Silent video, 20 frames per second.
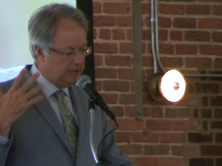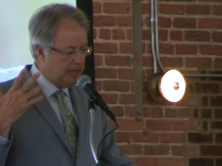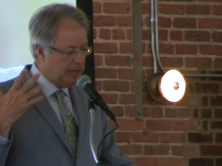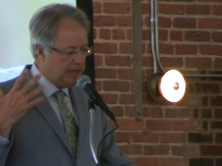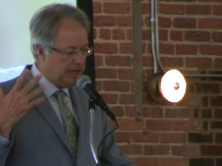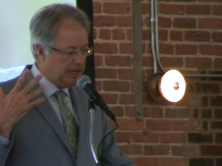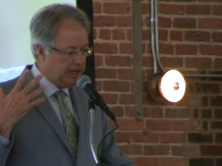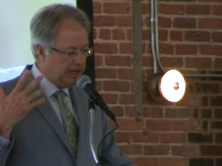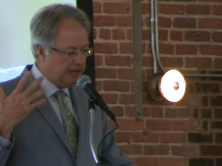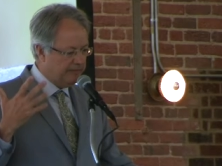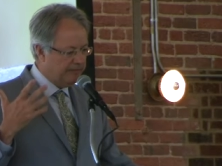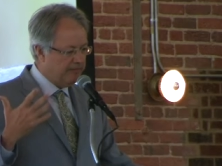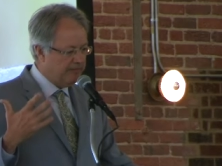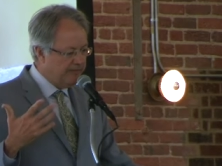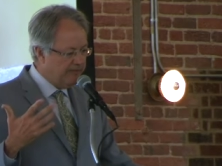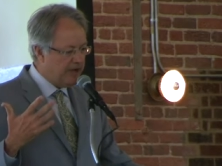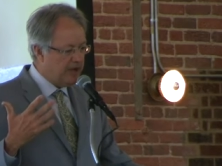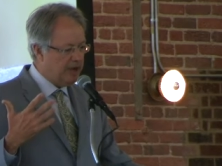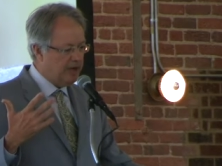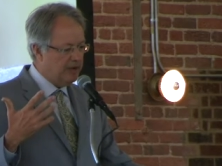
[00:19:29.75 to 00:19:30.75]
I
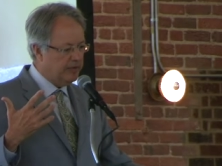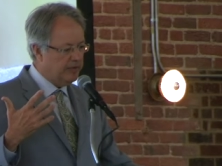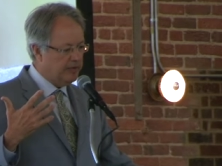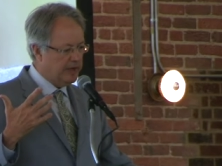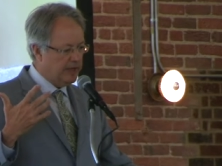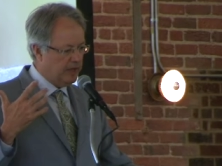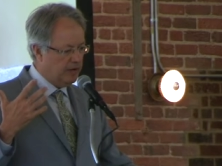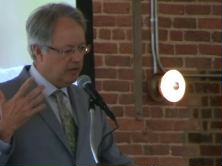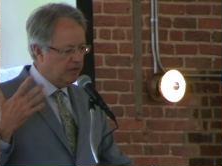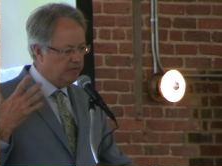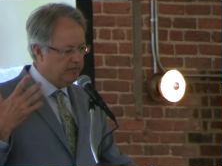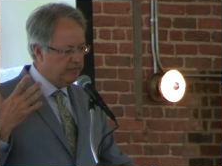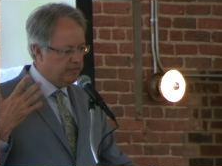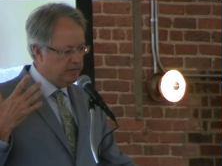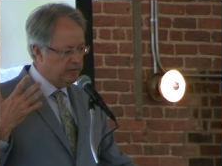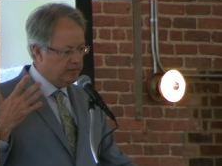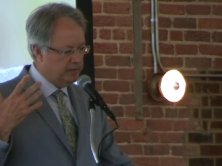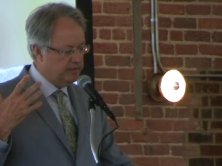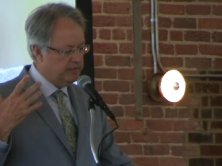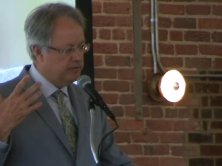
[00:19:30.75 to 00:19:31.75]
felt that
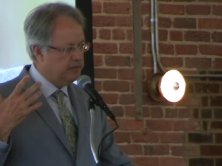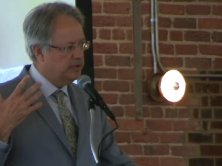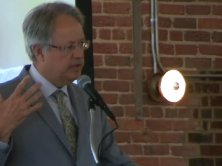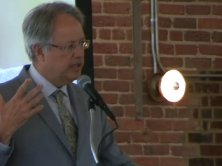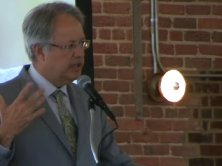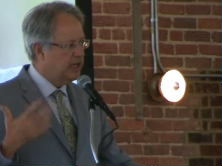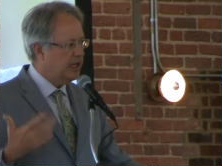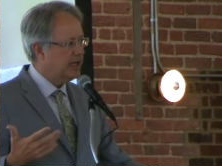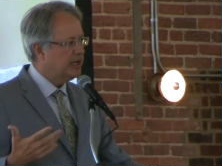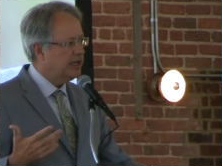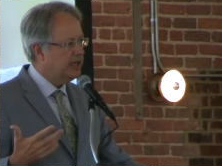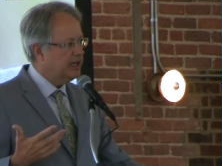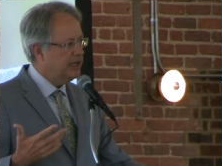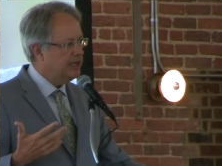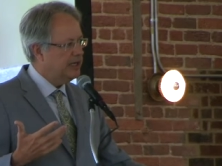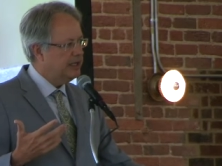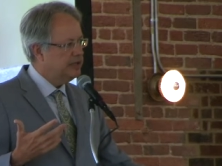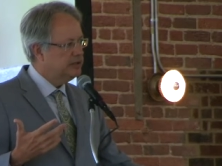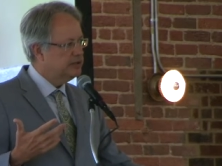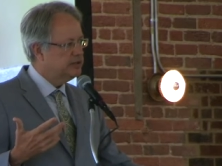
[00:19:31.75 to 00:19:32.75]
over the
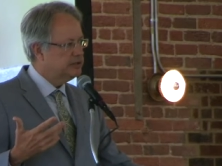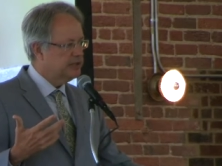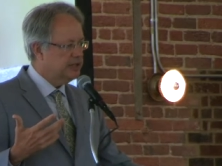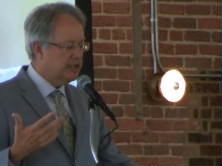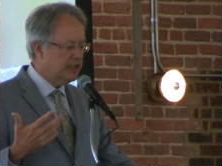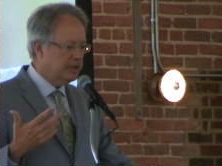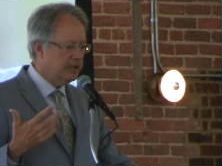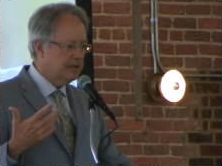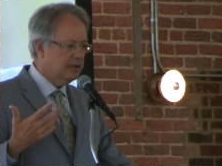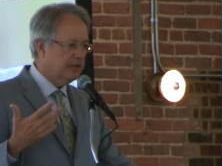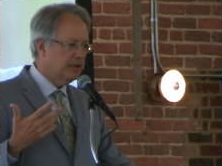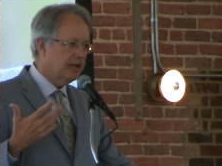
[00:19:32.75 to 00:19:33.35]
decades that